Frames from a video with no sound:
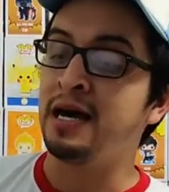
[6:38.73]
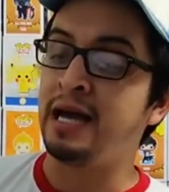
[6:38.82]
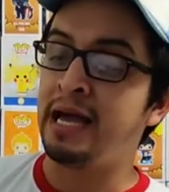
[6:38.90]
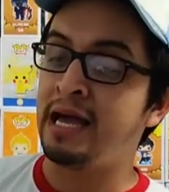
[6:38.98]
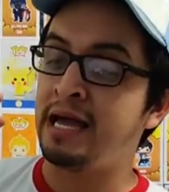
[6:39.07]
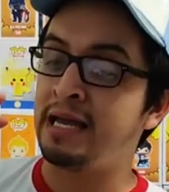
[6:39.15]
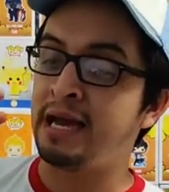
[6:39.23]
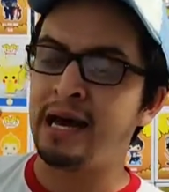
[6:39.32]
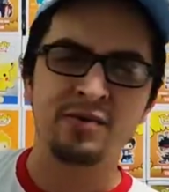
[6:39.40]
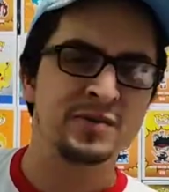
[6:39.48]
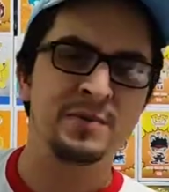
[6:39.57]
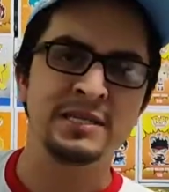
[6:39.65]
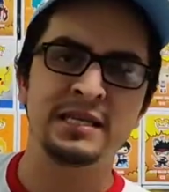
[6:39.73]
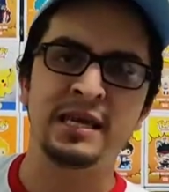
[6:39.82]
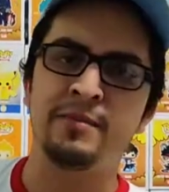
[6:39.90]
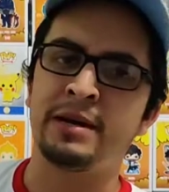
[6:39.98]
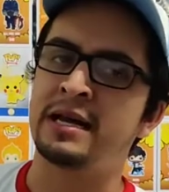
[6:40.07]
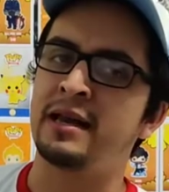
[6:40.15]
and I was missing
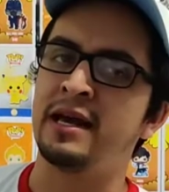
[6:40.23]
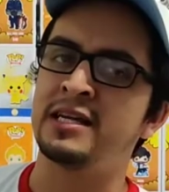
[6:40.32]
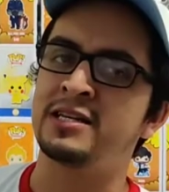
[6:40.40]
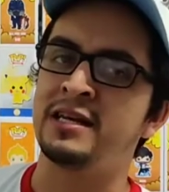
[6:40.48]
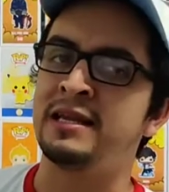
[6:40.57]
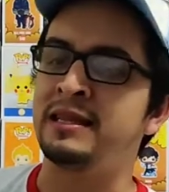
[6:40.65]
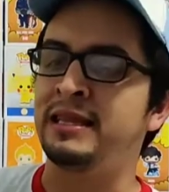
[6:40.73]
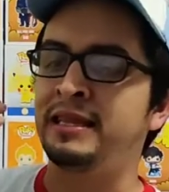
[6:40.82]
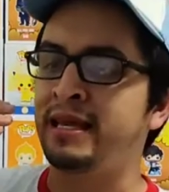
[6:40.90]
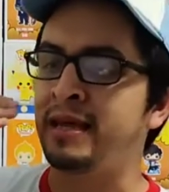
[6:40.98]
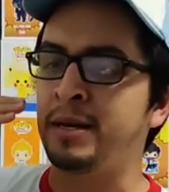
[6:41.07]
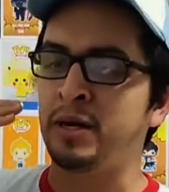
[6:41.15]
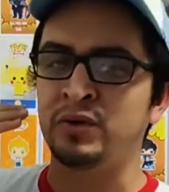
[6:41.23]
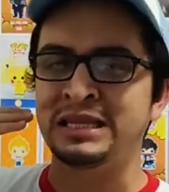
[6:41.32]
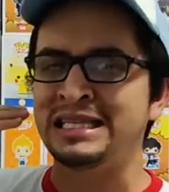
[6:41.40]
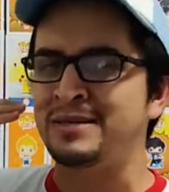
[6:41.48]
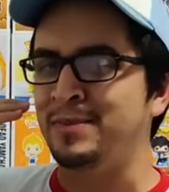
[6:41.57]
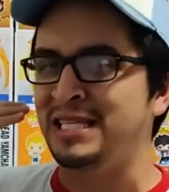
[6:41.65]
it in my collection. Then they came out with
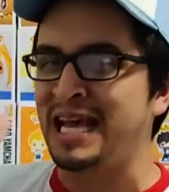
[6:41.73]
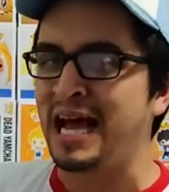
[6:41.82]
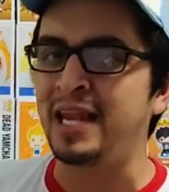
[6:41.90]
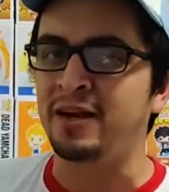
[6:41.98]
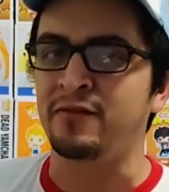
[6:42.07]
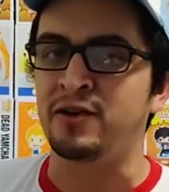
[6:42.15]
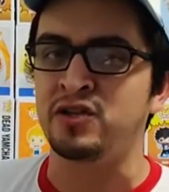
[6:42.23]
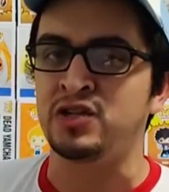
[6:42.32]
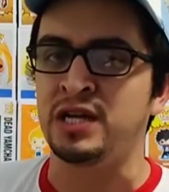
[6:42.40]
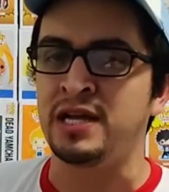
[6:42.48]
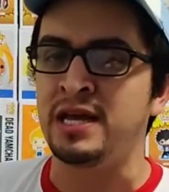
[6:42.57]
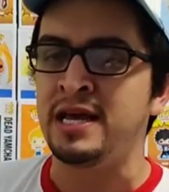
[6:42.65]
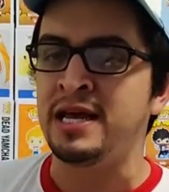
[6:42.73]
this metallic version.